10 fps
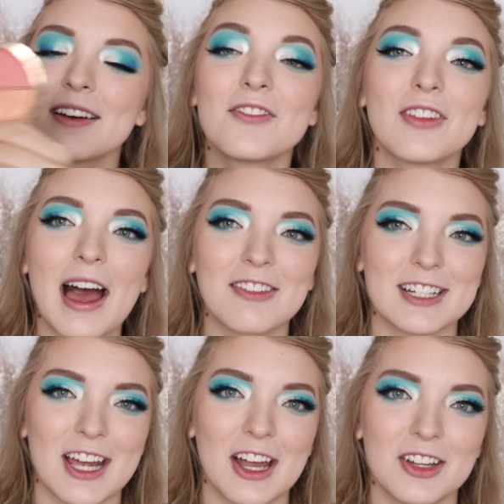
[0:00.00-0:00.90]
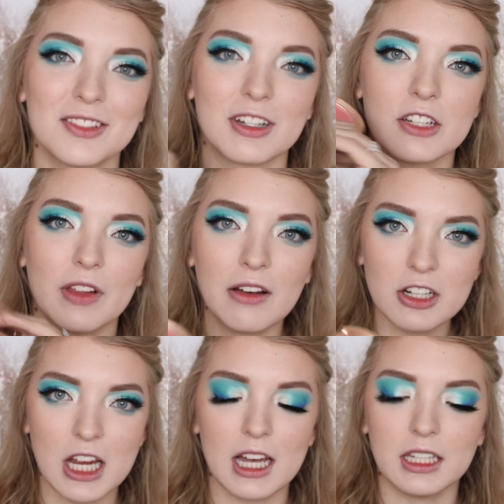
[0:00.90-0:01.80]
Flower Child, which Flower
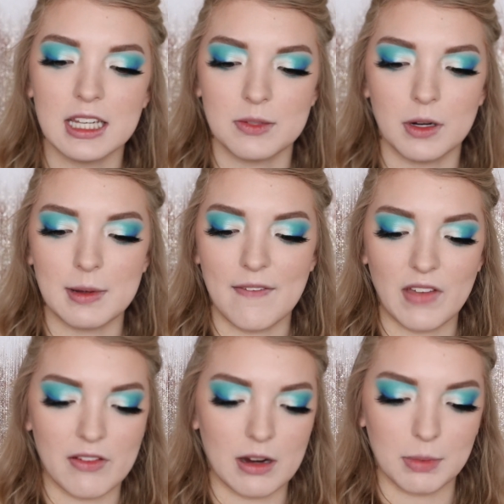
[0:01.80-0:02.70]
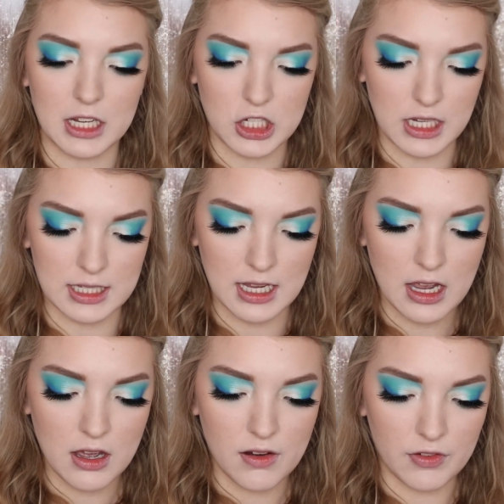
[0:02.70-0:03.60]
Child is one of my favorite blushes
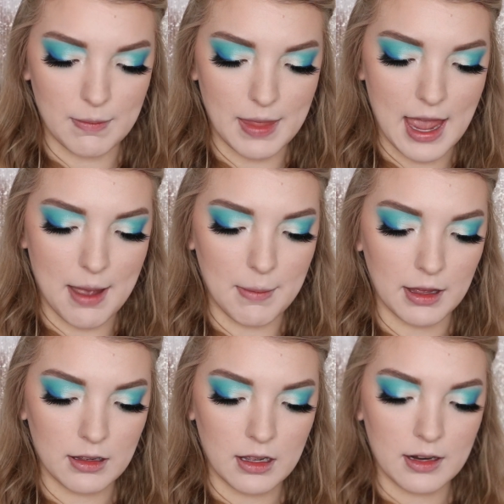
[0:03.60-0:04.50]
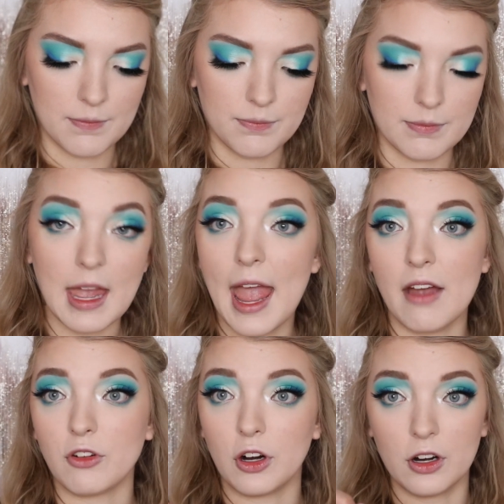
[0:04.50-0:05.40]
from them
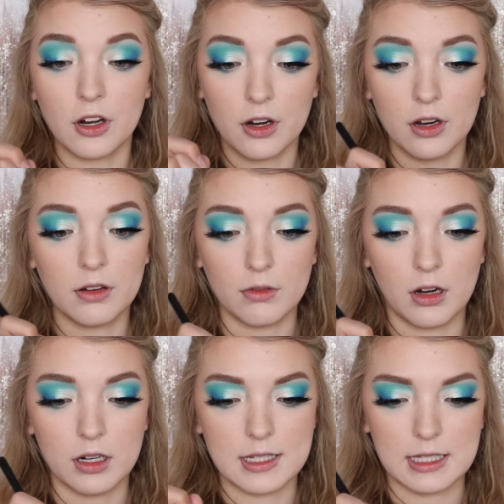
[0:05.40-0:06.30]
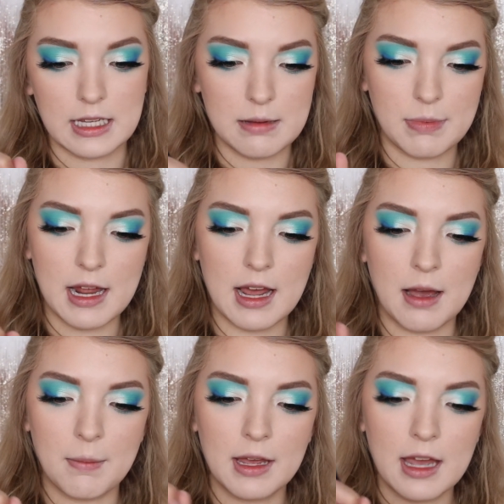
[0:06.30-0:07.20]
ever, honestly. But
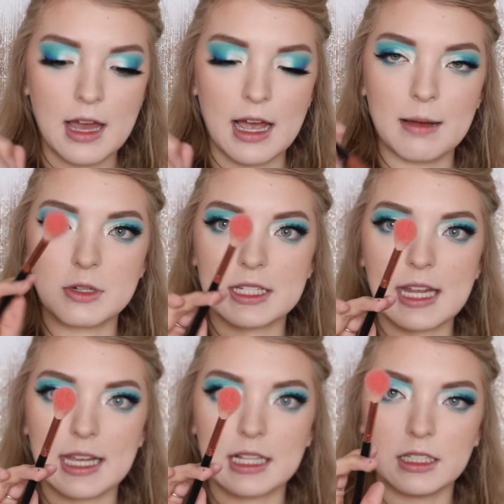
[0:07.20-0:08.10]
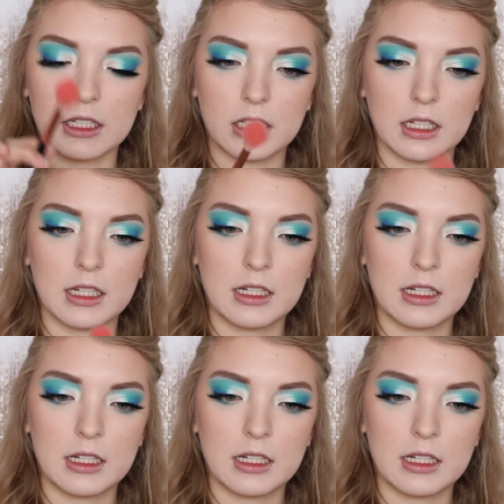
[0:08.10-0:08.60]
I'm just taking a little